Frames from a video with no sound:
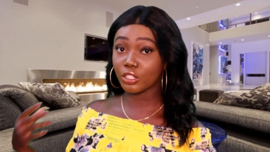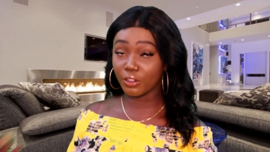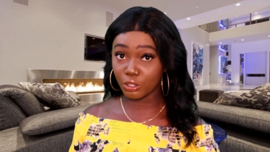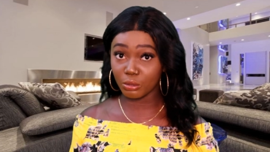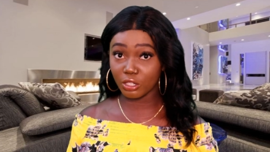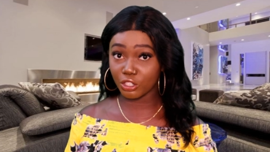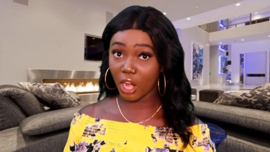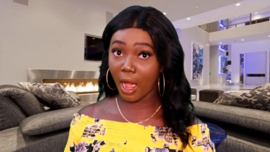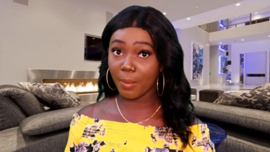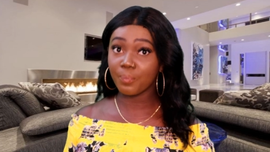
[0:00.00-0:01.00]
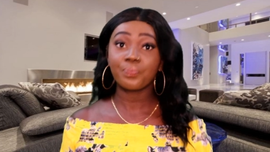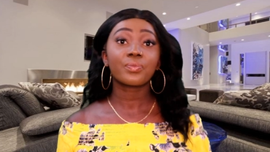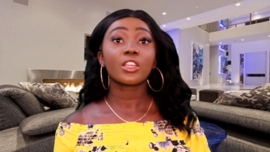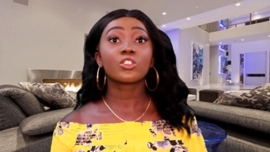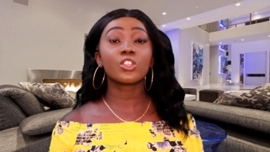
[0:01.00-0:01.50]
to do the job.
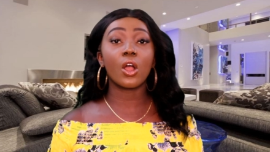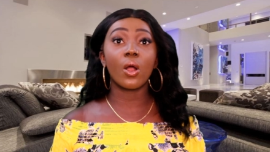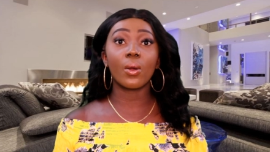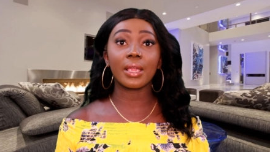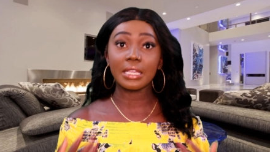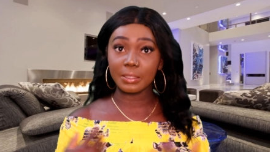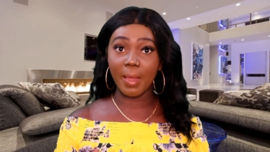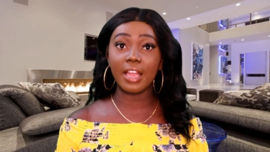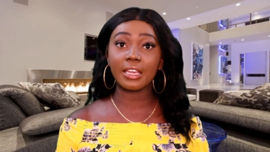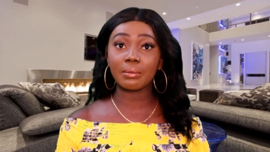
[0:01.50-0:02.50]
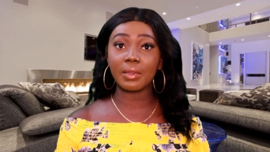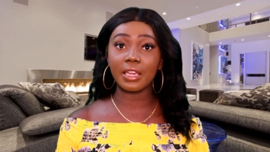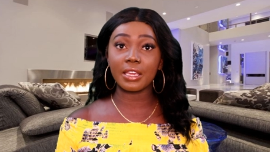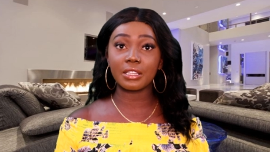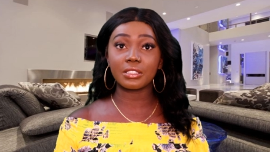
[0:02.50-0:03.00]
So he's paying
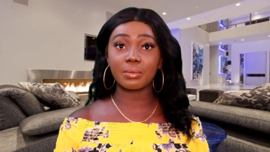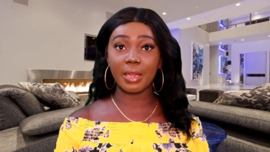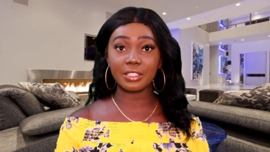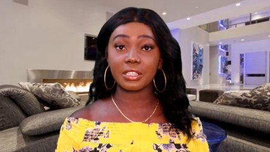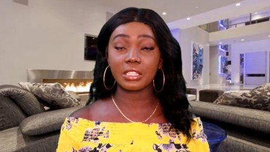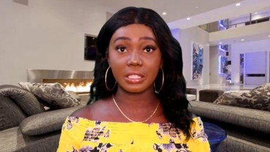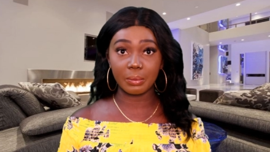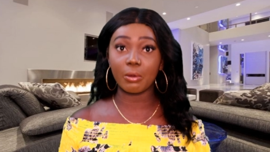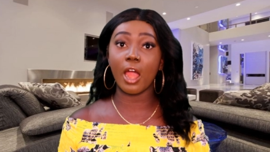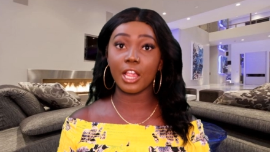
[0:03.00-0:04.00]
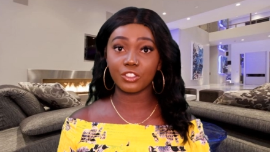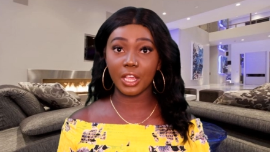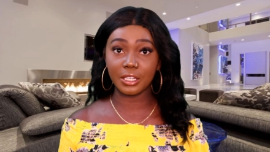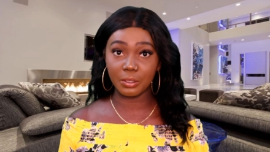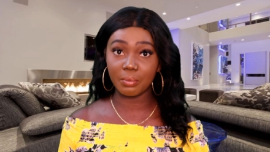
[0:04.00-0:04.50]
me to basically
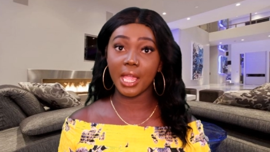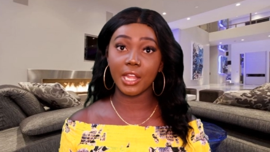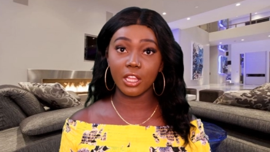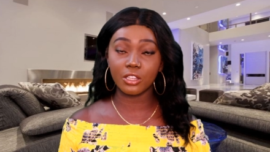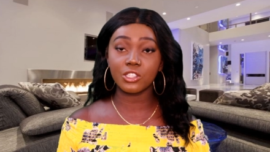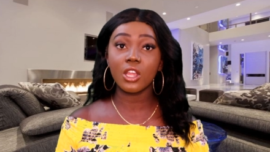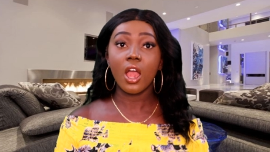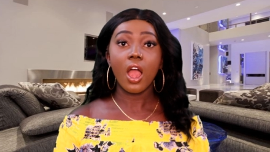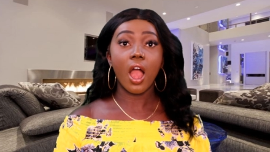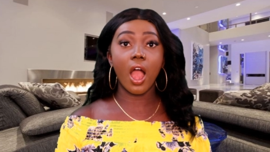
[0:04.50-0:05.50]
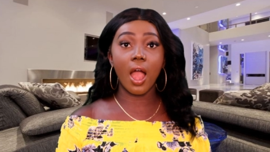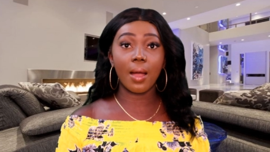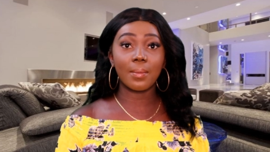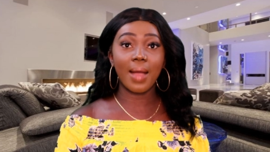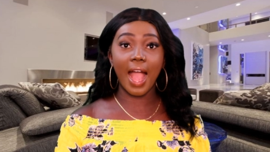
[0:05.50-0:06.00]
project manage.
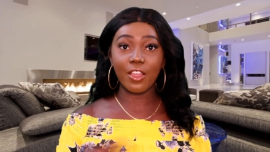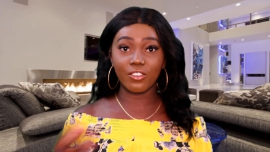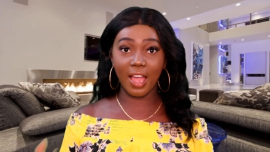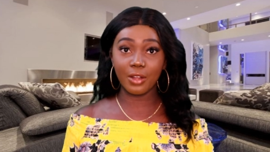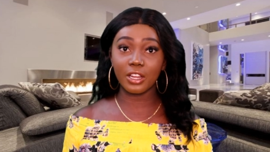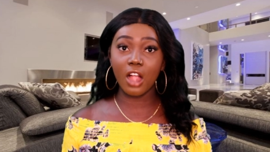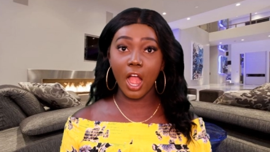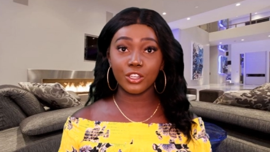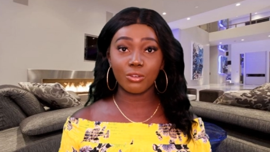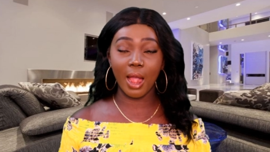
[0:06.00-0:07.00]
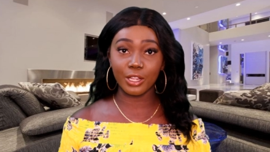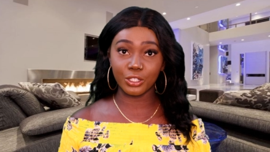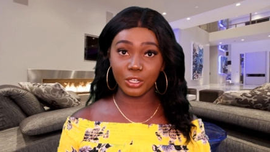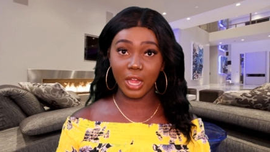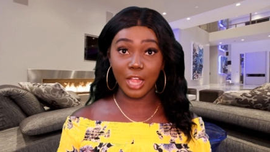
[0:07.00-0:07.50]
Um, I found a
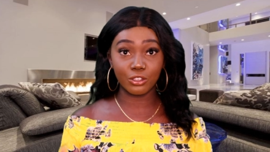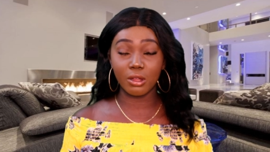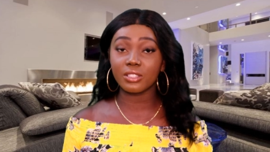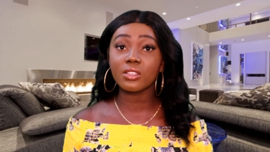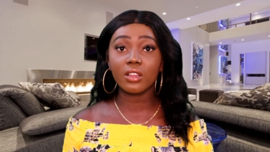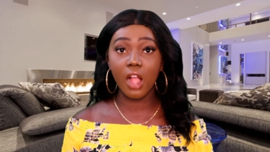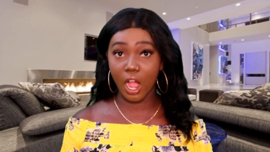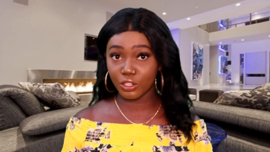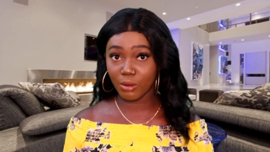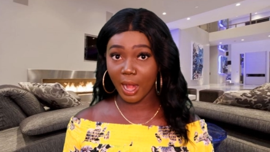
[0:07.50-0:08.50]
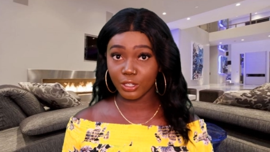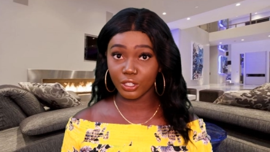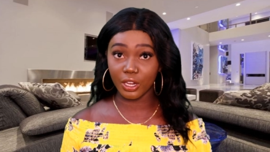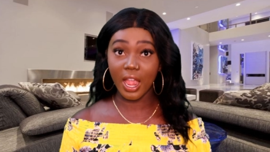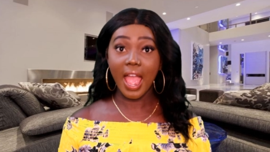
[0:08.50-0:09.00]
contractor, I trusted the
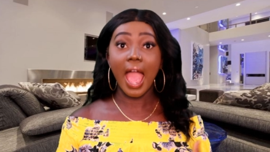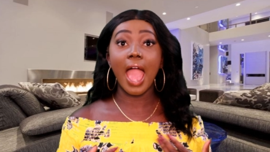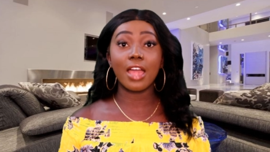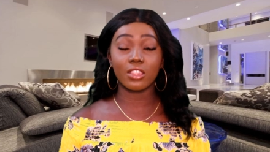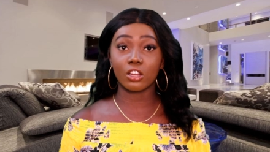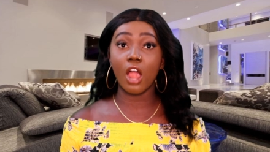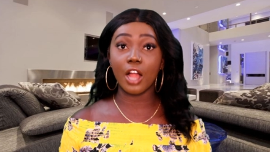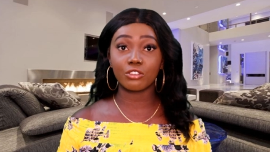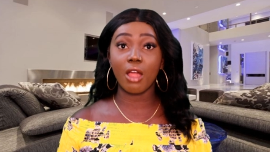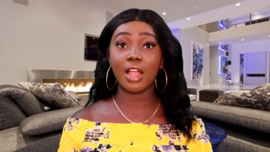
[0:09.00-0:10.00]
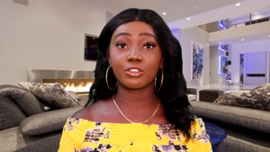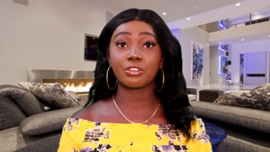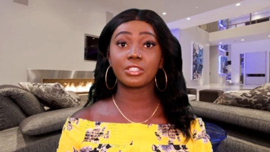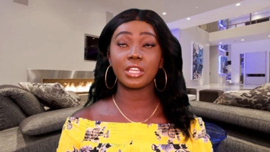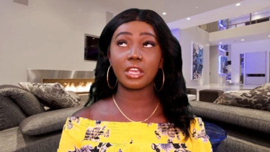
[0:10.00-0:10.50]
contractor, and the
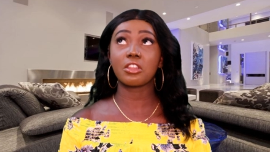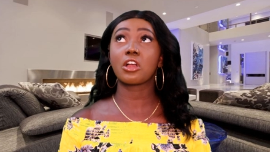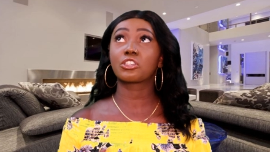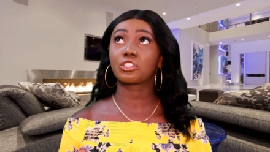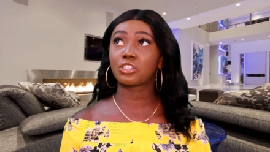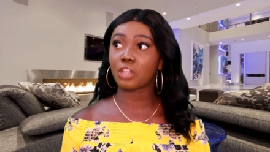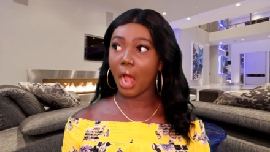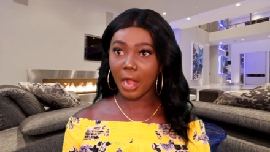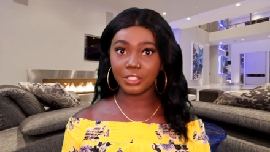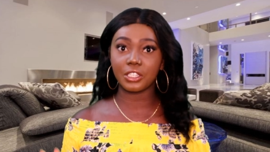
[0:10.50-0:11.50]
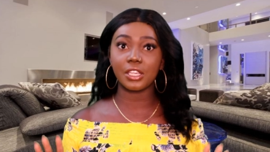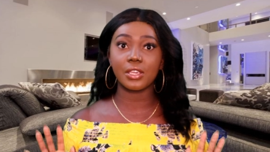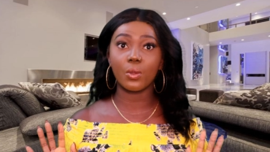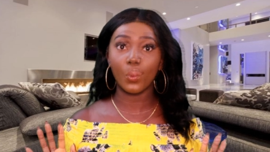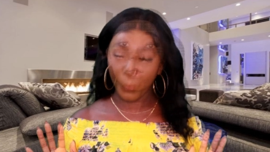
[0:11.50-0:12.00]
contractor did
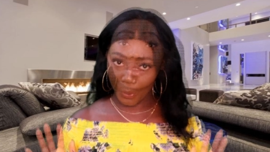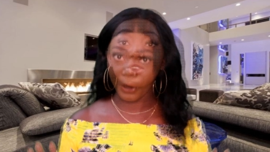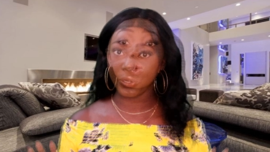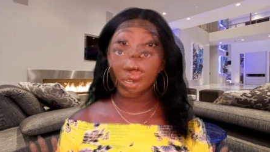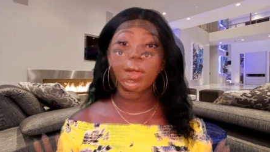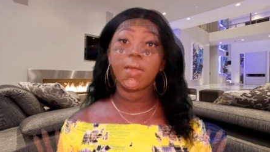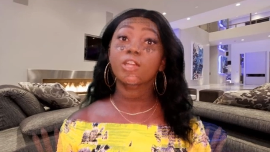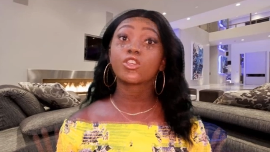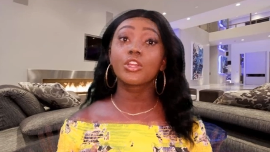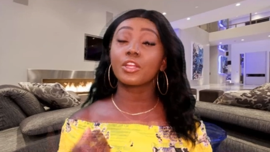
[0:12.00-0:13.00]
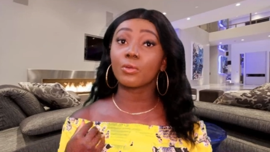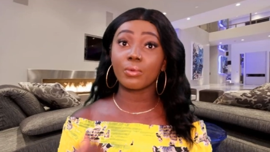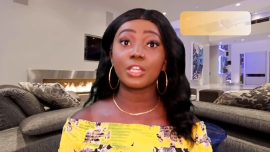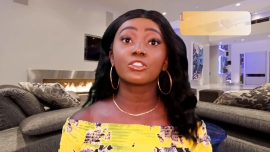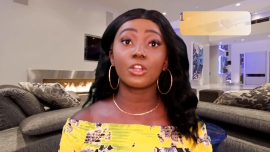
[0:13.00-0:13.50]
shoddy work. You want to make sure you're
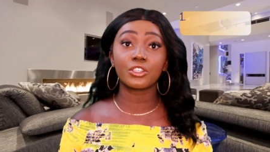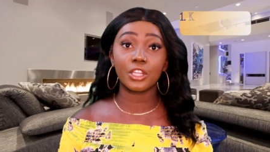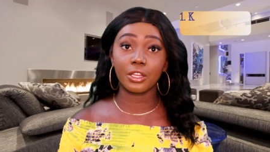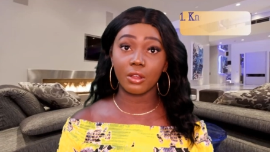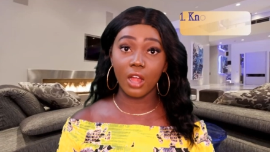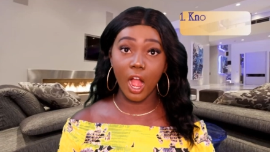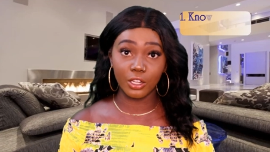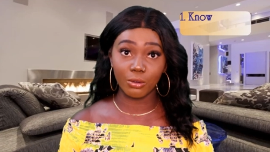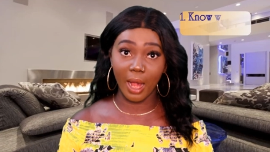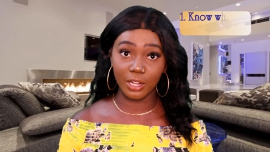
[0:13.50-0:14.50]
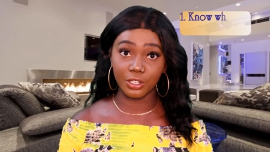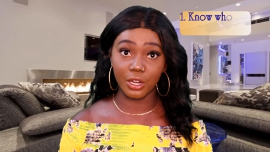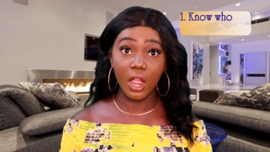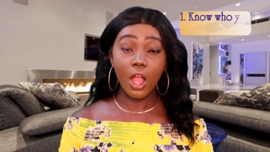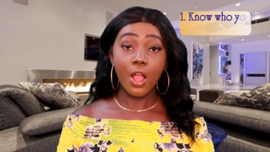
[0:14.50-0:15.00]
researching your contractor.